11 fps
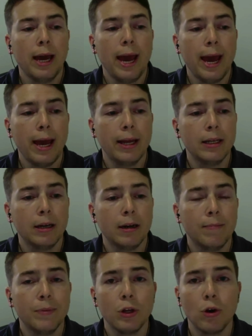And,
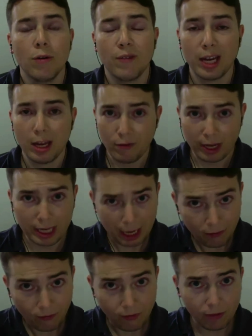you know, if I
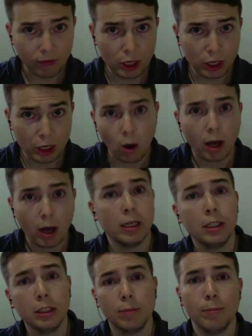get 50
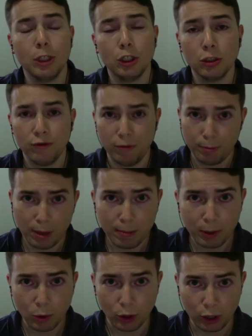quality submissions from
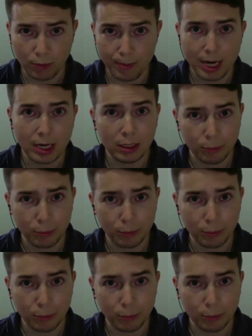people who are committed